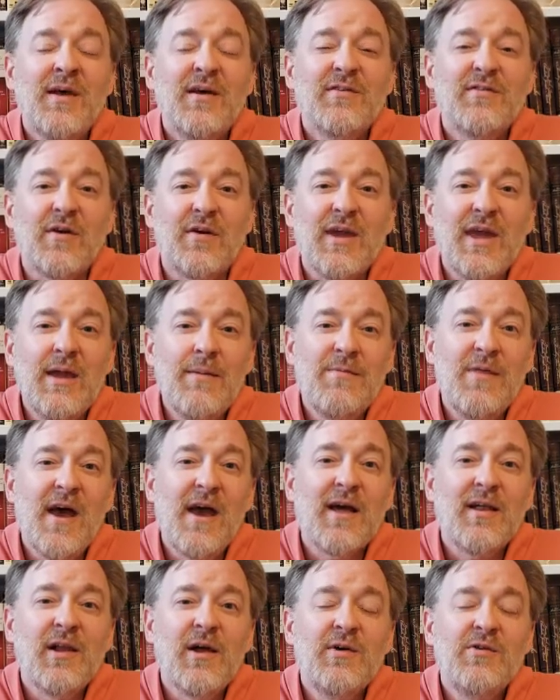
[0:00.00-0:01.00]
So keep
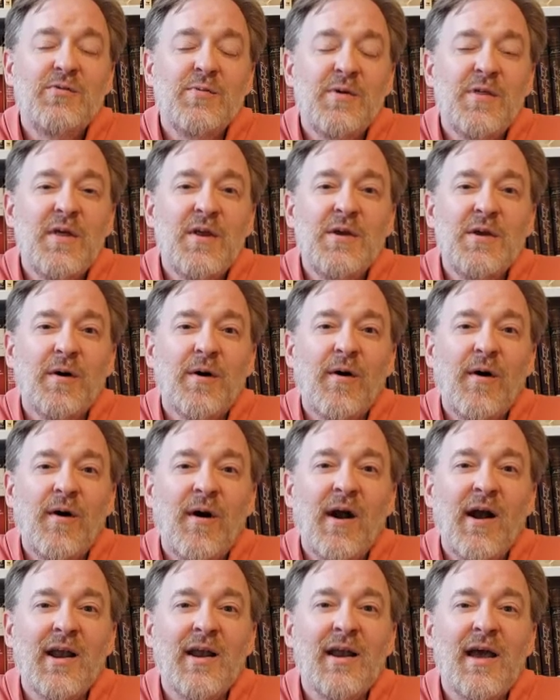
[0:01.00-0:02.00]
that close within your
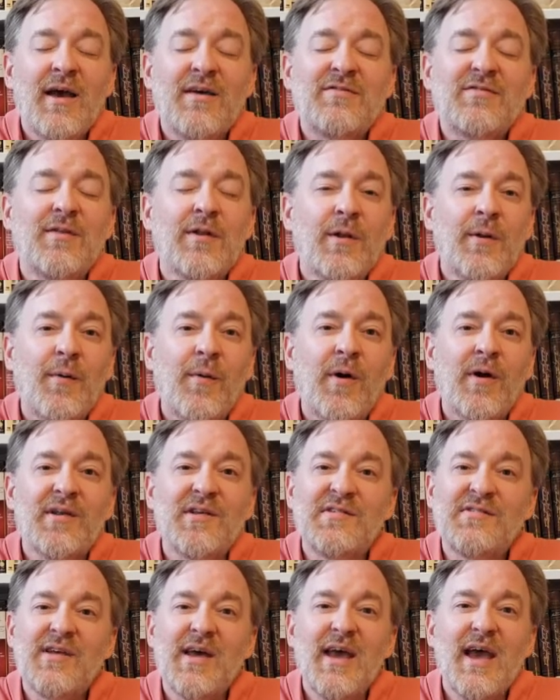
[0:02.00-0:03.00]
heart and ask the Lord
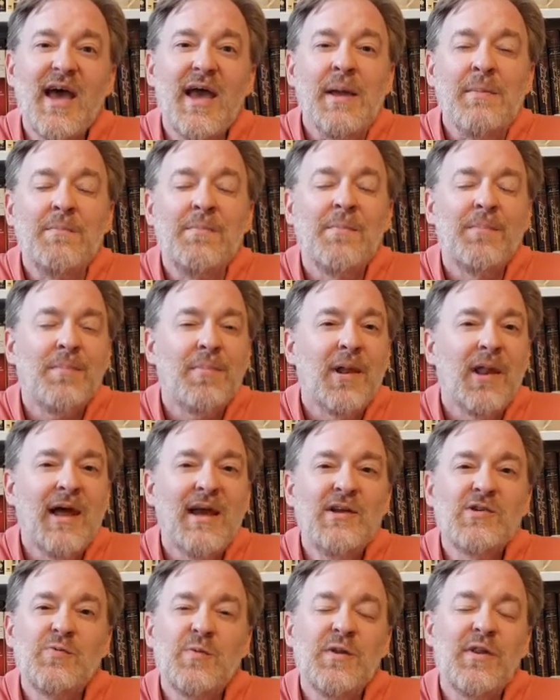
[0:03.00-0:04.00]
to say, hey,
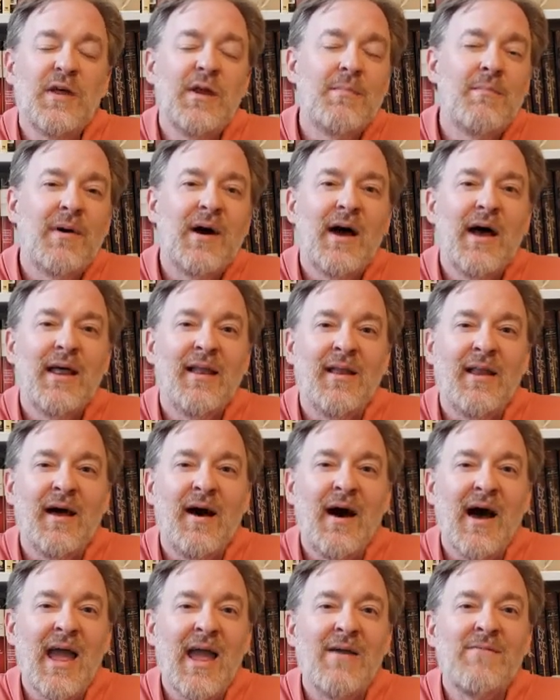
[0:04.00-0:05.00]
place within my
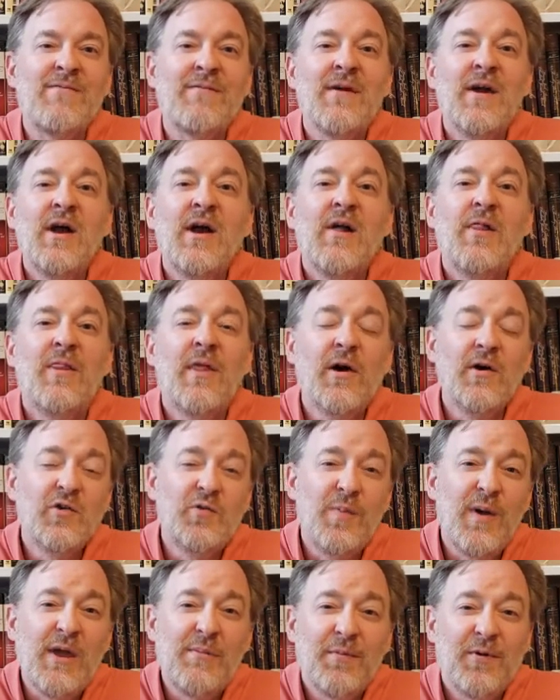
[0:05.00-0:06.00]
life those
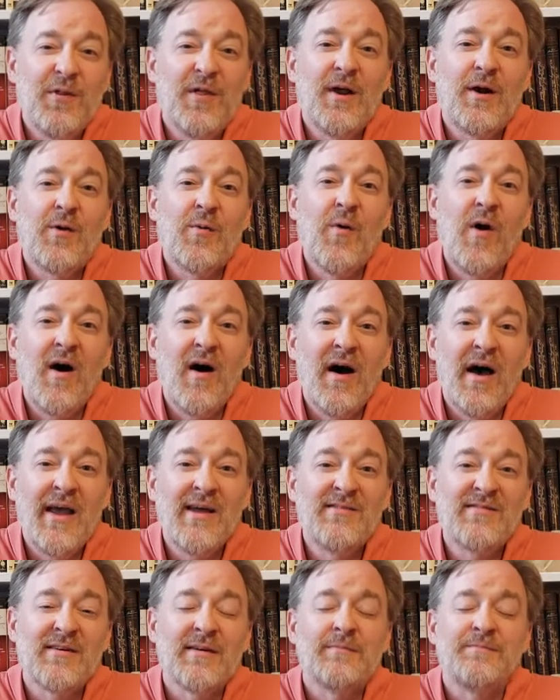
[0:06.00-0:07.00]
people that are
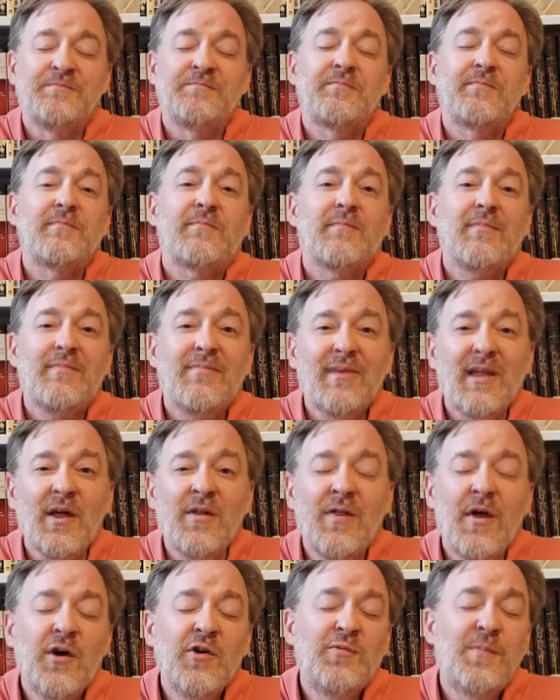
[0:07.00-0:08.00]
wise,
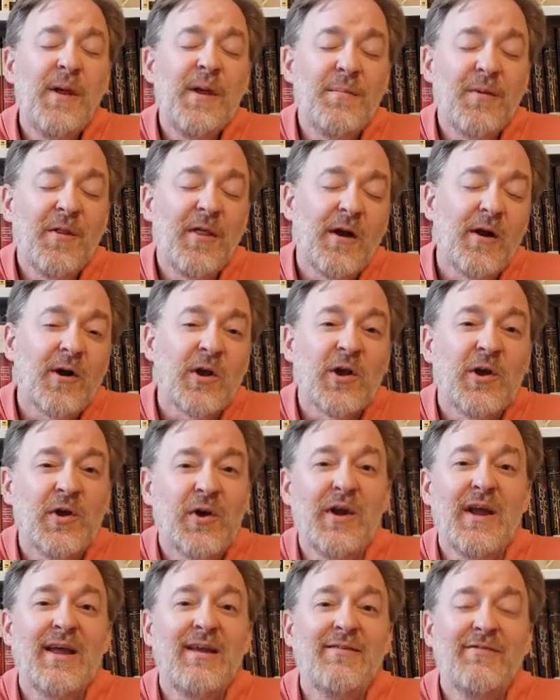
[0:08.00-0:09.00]
those people that are
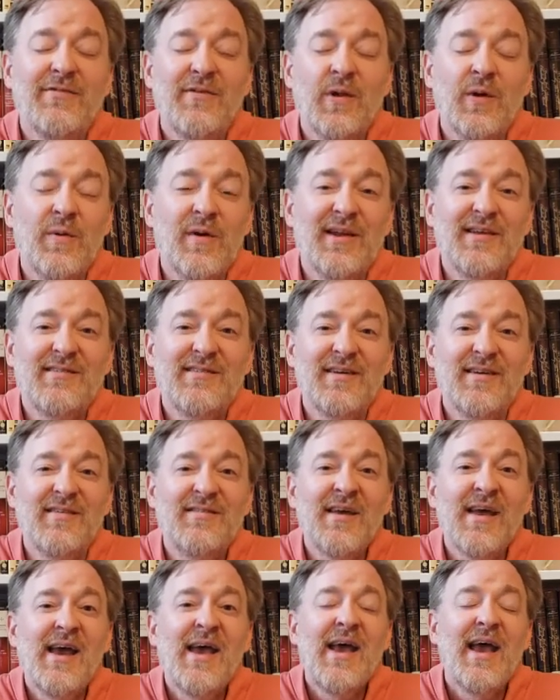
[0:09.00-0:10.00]
good
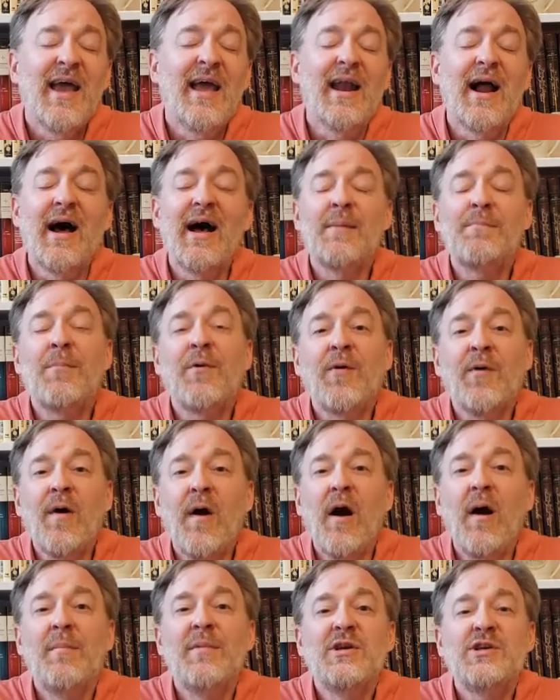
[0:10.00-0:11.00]
influences, and I
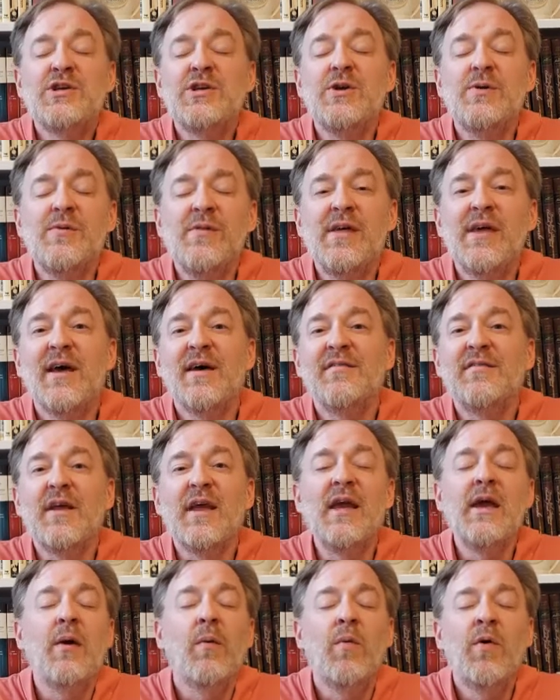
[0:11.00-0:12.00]
promise you this,
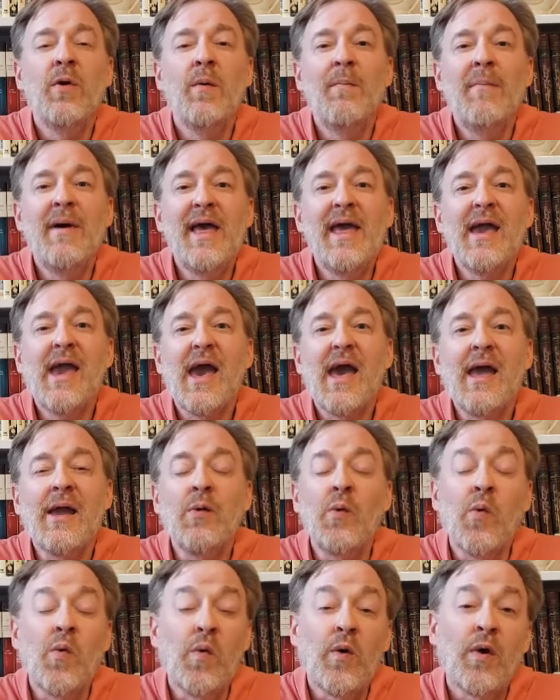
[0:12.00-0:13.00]
it will make a
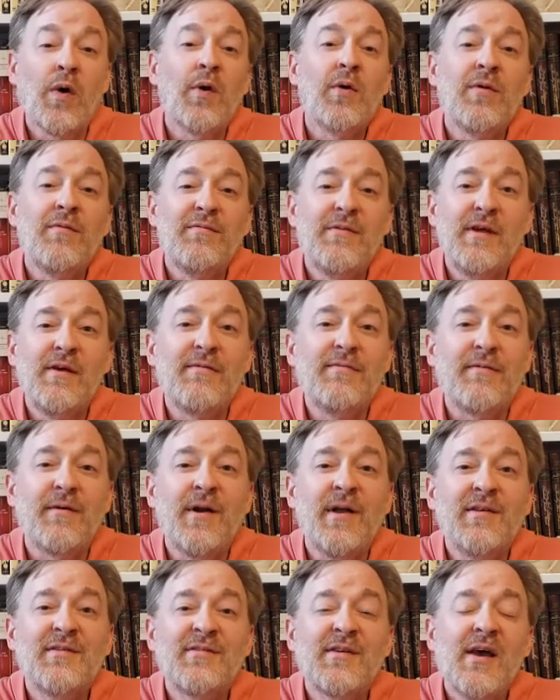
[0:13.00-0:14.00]
world of
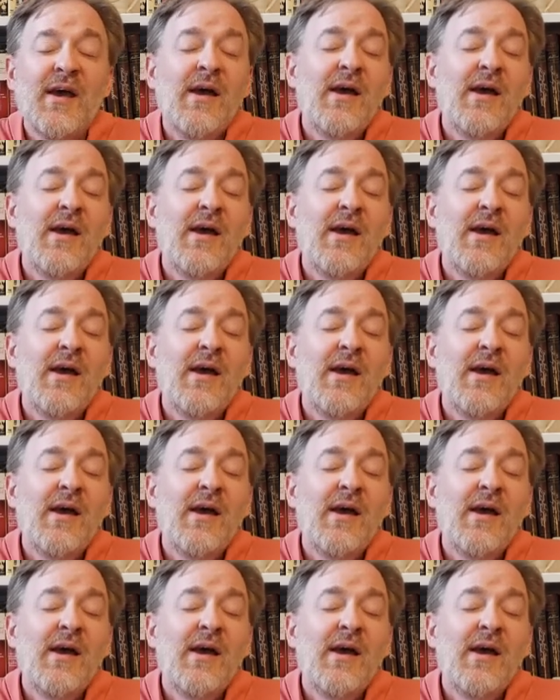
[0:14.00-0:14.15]
difference.